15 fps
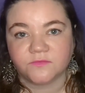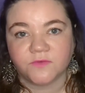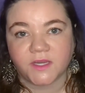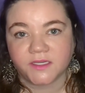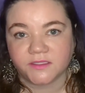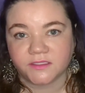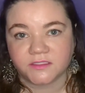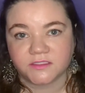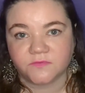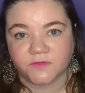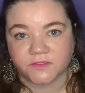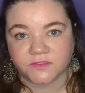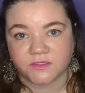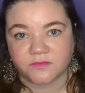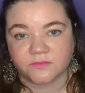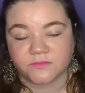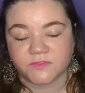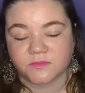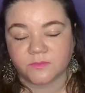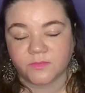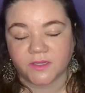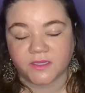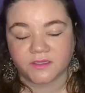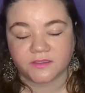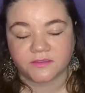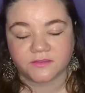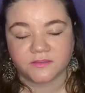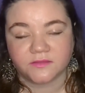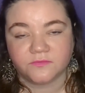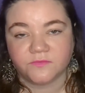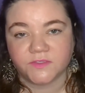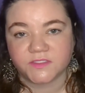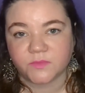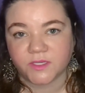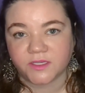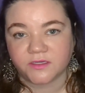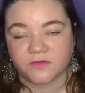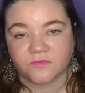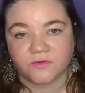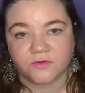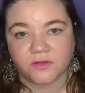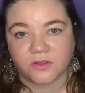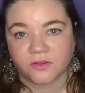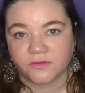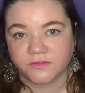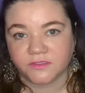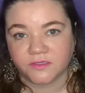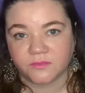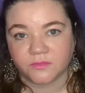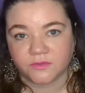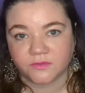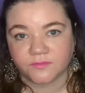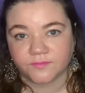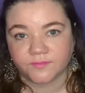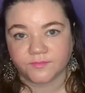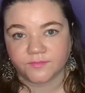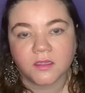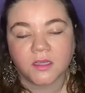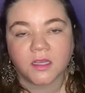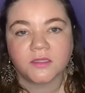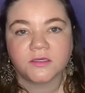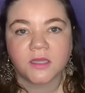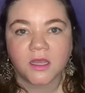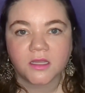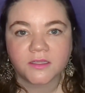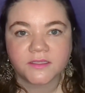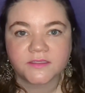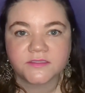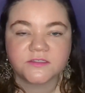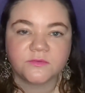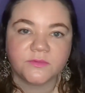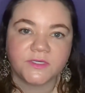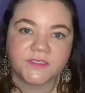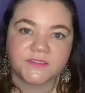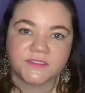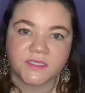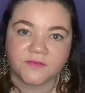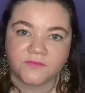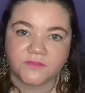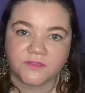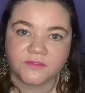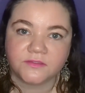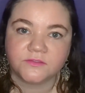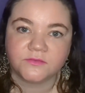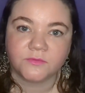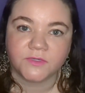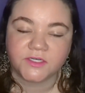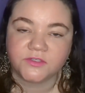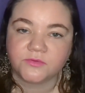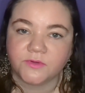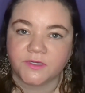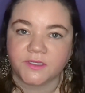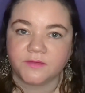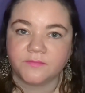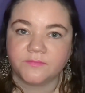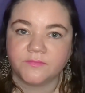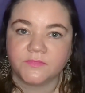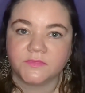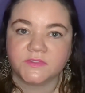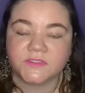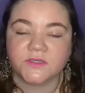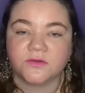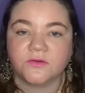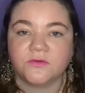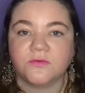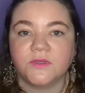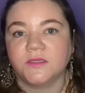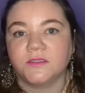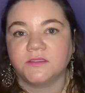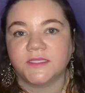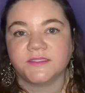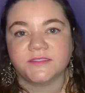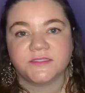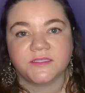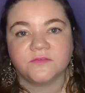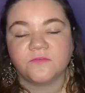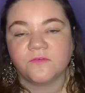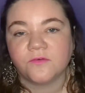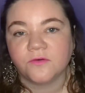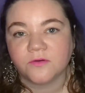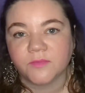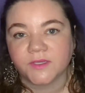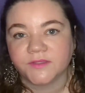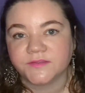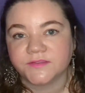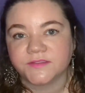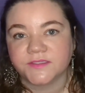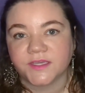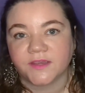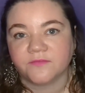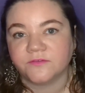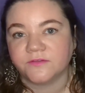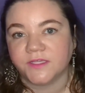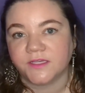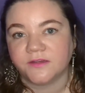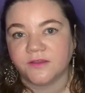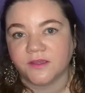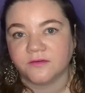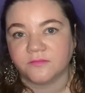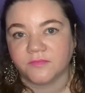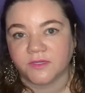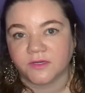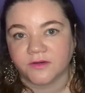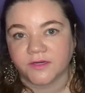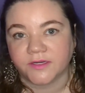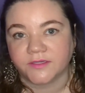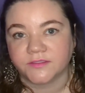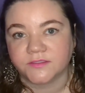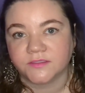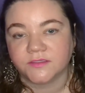violence victims, but Vismaya never called the number. On August 27th, 2020, so less than 4 months after they'd gotten married,